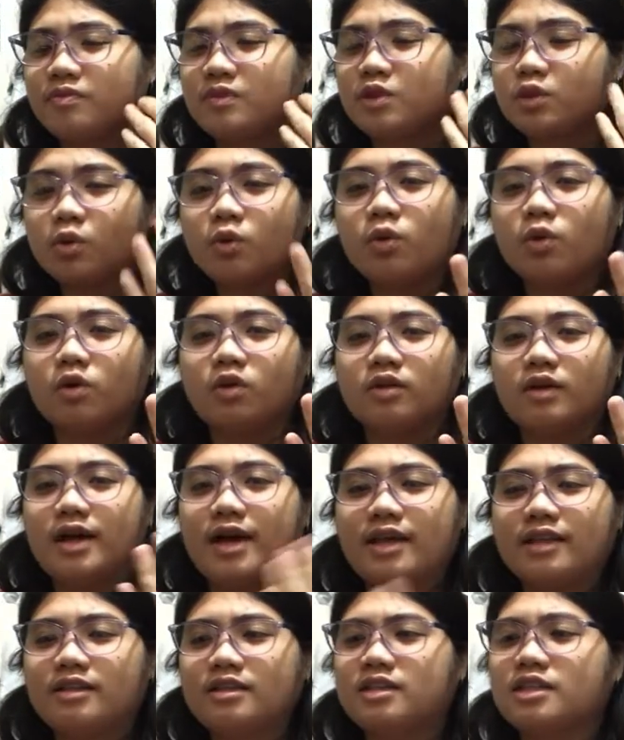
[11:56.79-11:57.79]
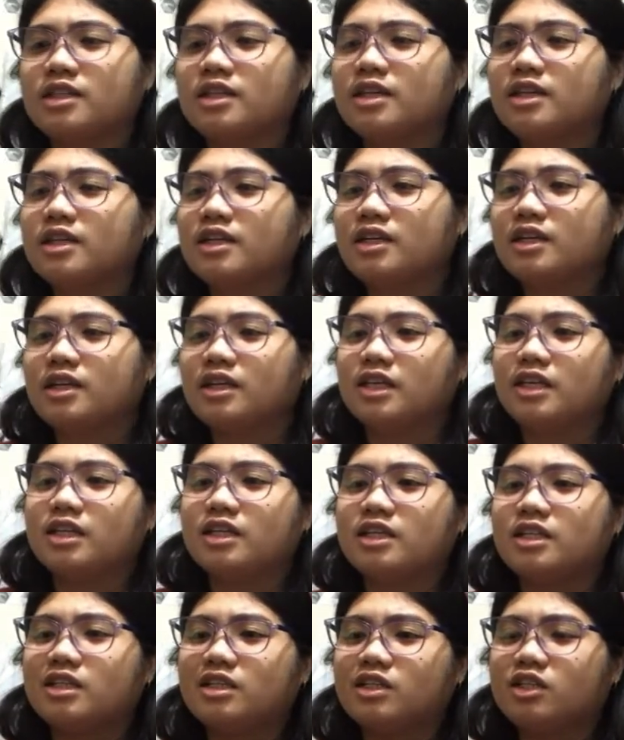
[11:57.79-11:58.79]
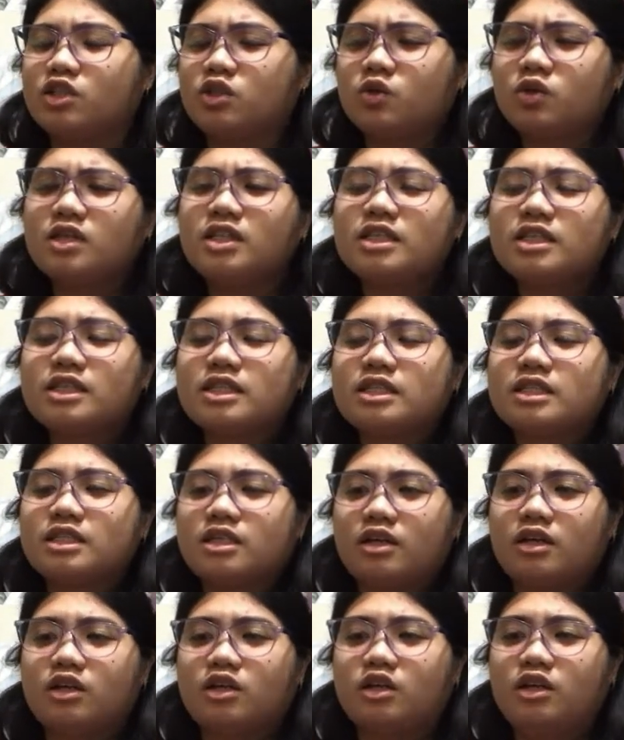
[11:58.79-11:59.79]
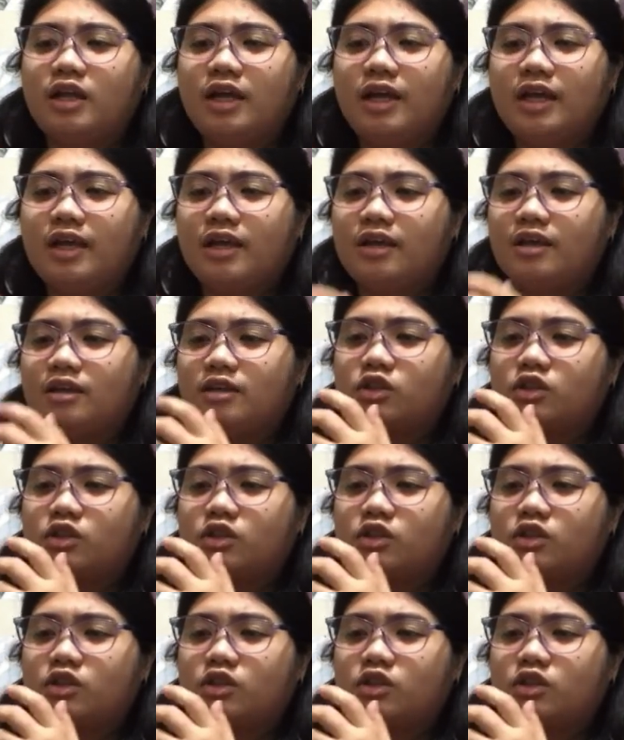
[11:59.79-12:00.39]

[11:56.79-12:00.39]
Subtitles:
school, and students like